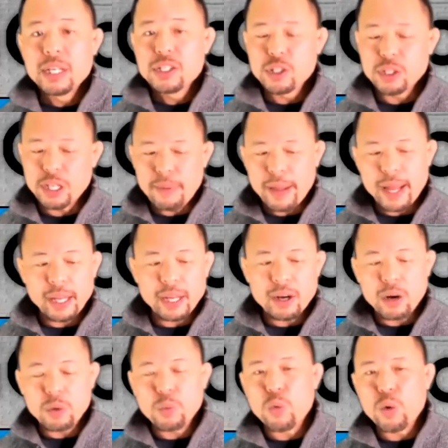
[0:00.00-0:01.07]
So depending
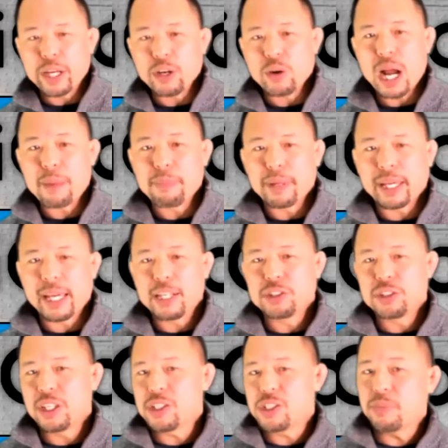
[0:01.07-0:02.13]
on what your application is,